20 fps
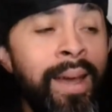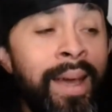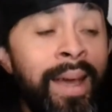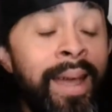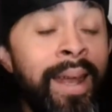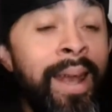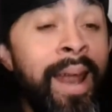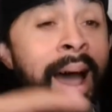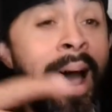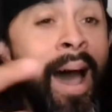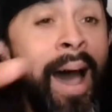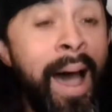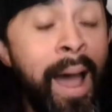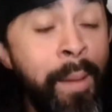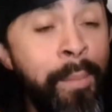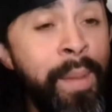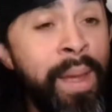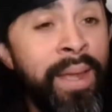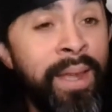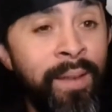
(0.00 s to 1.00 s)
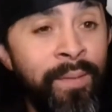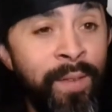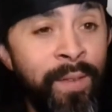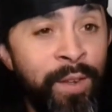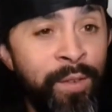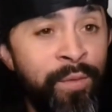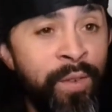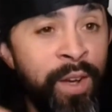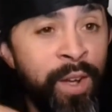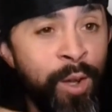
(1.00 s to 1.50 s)
And I'm making
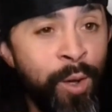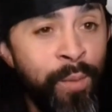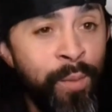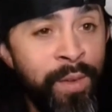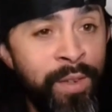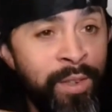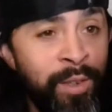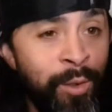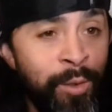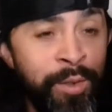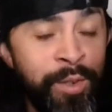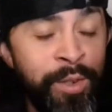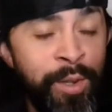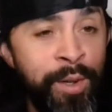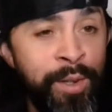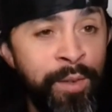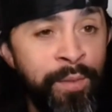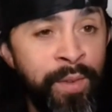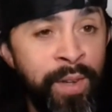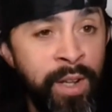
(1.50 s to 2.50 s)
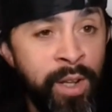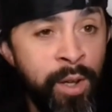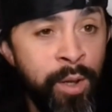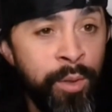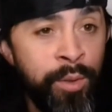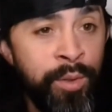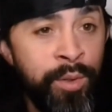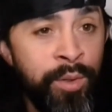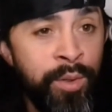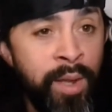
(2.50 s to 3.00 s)
this video and this little series of
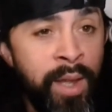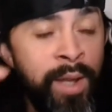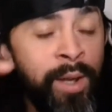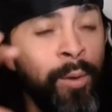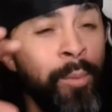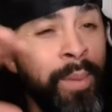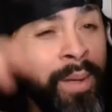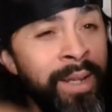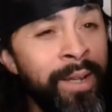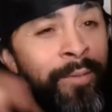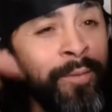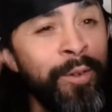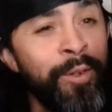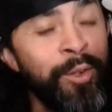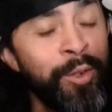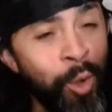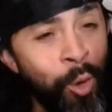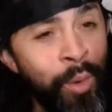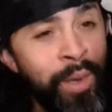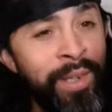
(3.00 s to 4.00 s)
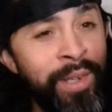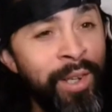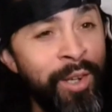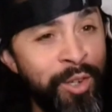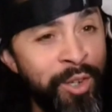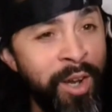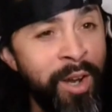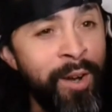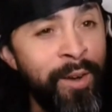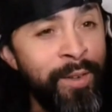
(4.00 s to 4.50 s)
videos, and there'll be different stories I'll
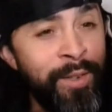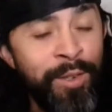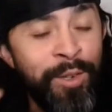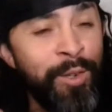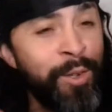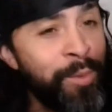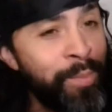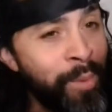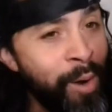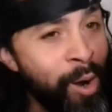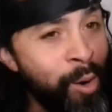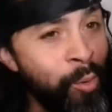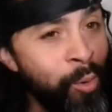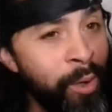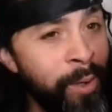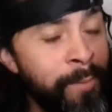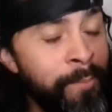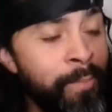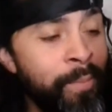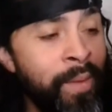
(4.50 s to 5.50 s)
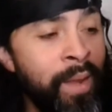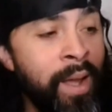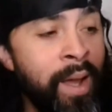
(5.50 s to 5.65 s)
share. This is part one.